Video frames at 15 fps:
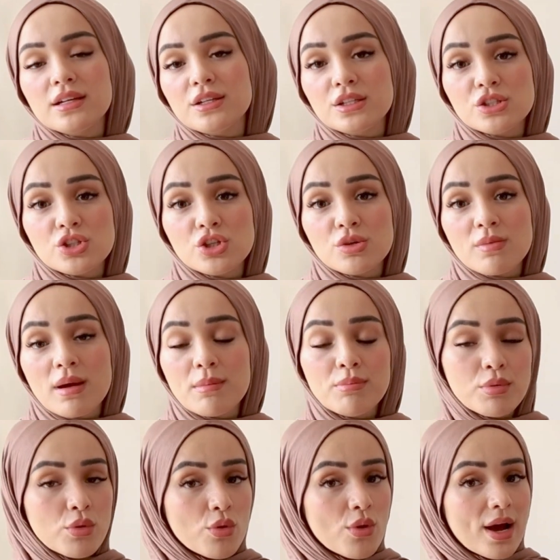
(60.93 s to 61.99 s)
a consumer
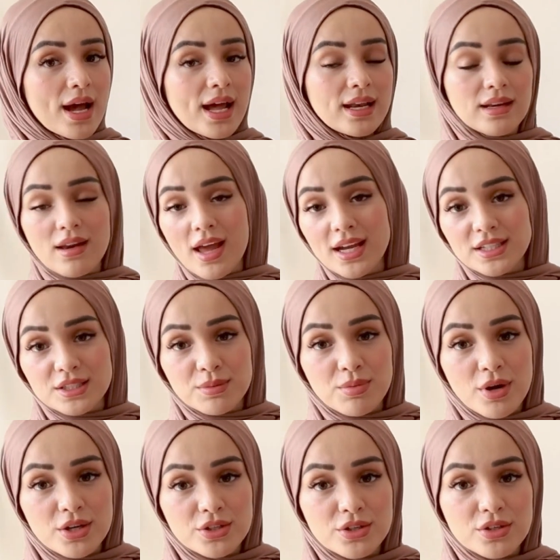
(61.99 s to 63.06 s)
bought and liked a
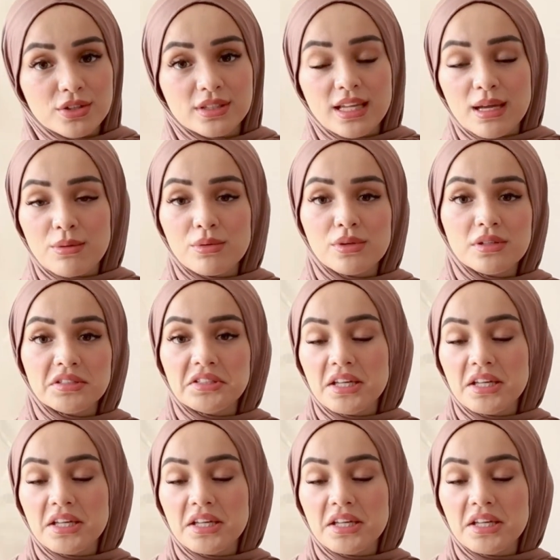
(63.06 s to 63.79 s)
product, they would